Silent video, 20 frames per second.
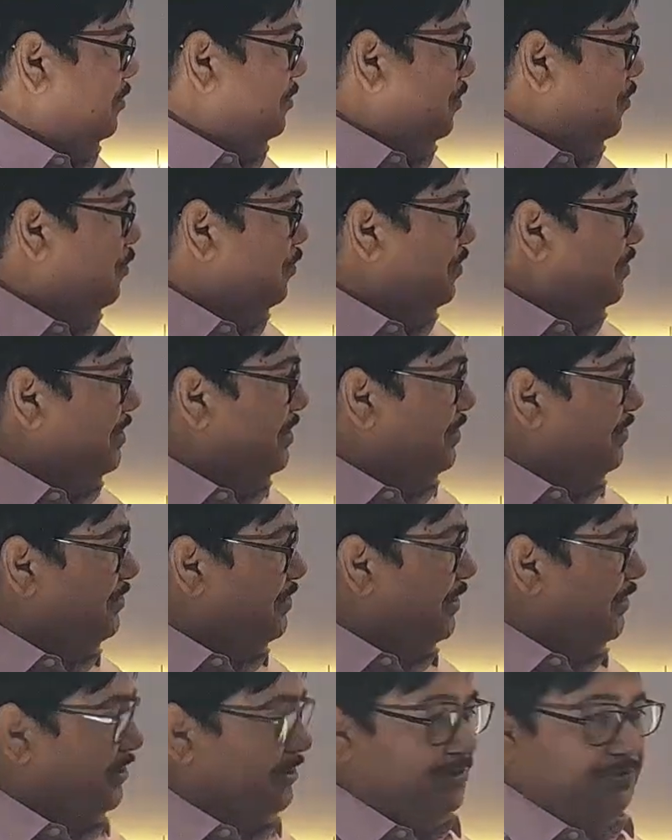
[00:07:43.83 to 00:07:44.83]
look here,
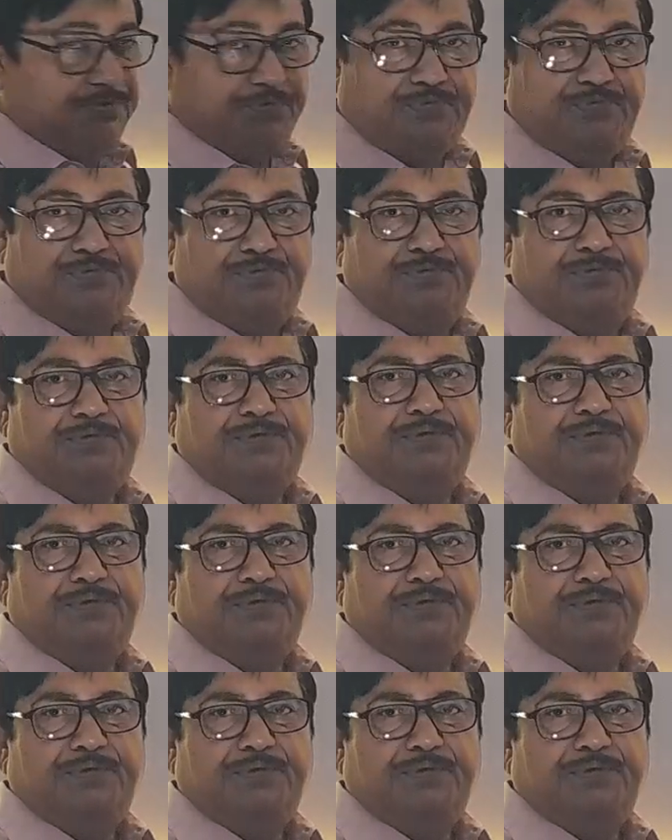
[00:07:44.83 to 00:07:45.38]
second use.